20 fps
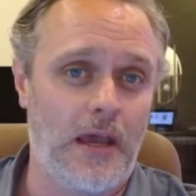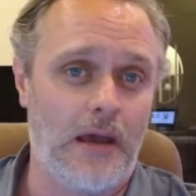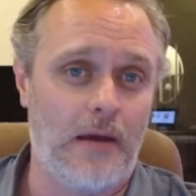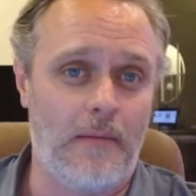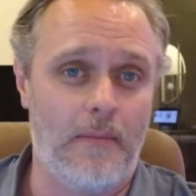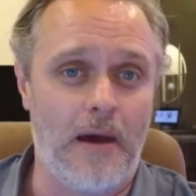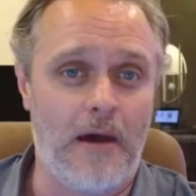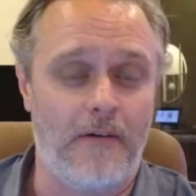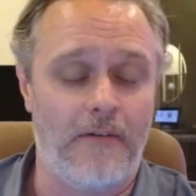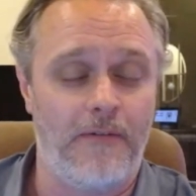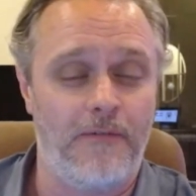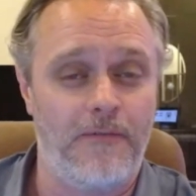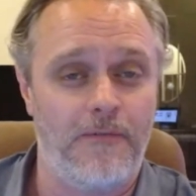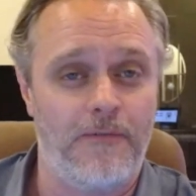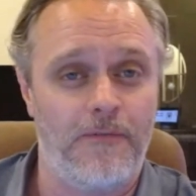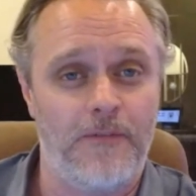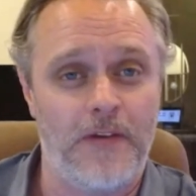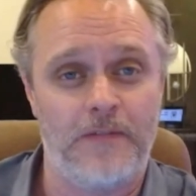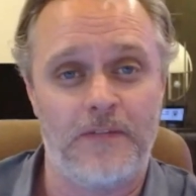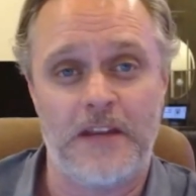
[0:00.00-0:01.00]
about
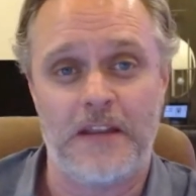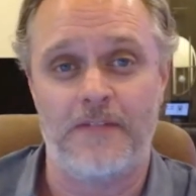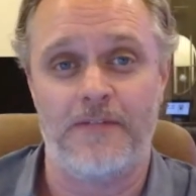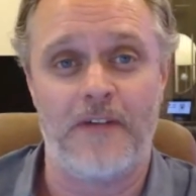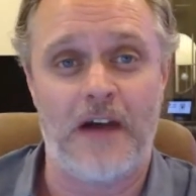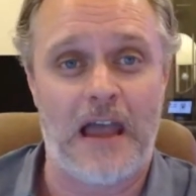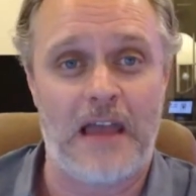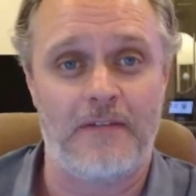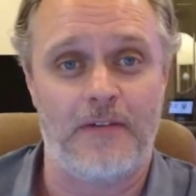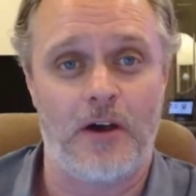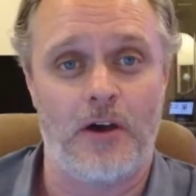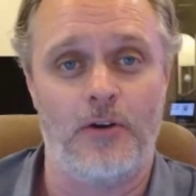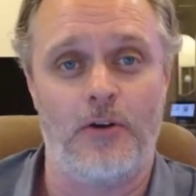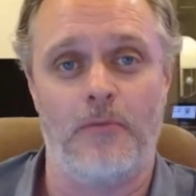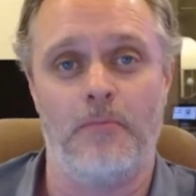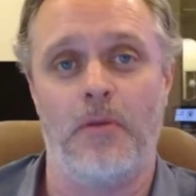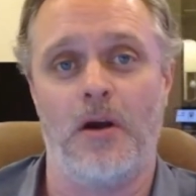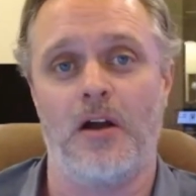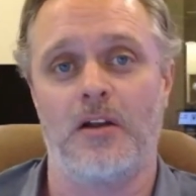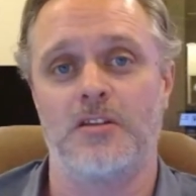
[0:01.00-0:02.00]

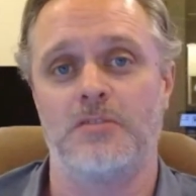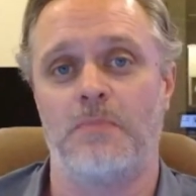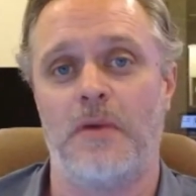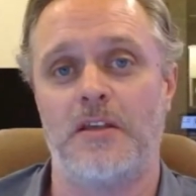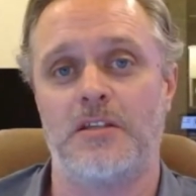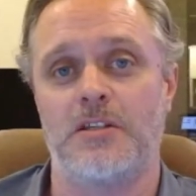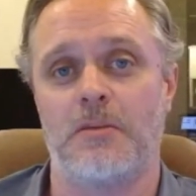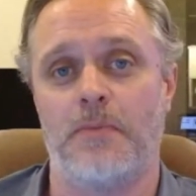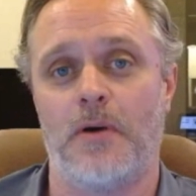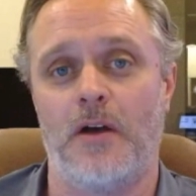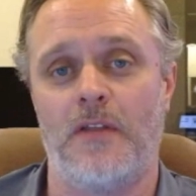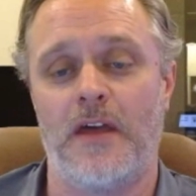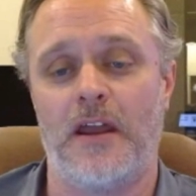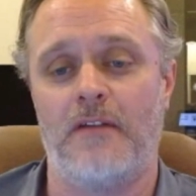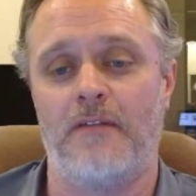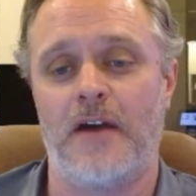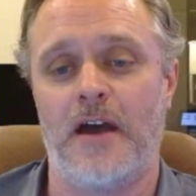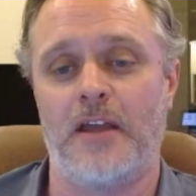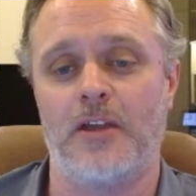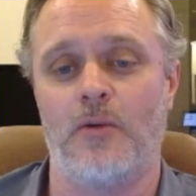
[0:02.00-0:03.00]
$5,500 based upon that
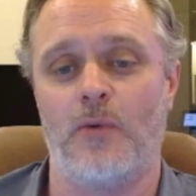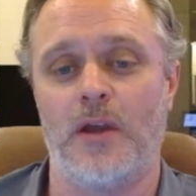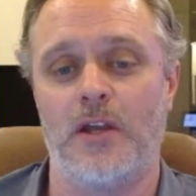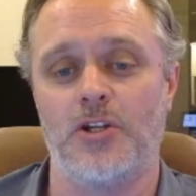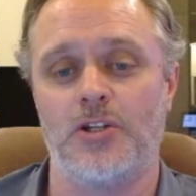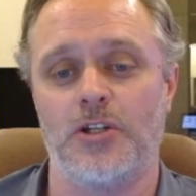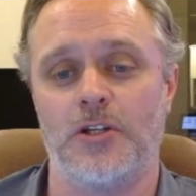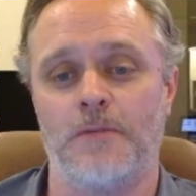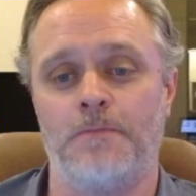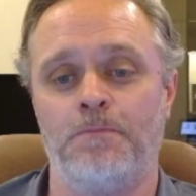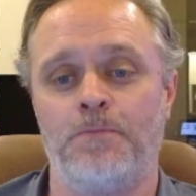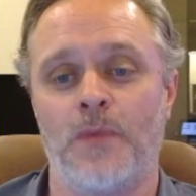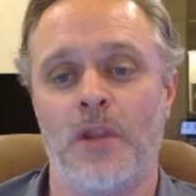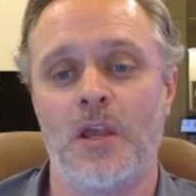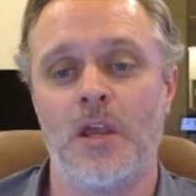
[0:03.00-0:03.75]
evaluation.